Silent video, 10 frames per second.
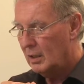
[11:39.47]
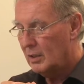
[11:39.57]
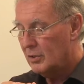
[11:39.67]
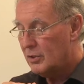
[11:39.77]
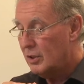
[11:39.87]

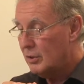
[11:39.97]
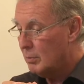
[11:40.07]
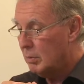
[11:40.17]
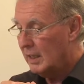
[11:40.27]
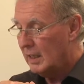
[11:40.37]

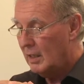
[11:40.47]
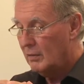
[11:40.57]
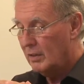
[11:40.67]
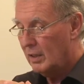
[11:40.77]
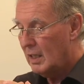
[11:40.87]
considerably
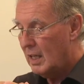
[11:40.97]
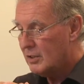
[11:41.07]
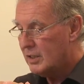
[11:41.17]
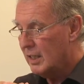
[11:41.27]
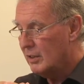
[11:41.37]
over the
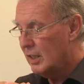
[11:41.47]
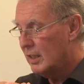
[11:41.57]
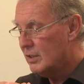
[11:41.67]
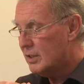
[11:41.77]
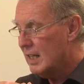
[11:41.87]
last 10
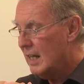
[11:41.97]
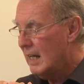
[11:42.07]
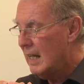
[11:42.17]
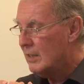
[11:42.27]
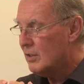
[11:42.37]
years,
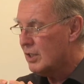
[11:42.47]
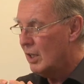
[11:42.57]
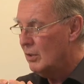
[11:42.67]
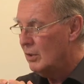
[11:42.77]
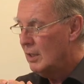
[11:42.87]
and
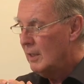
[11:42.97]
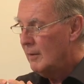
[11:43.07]
so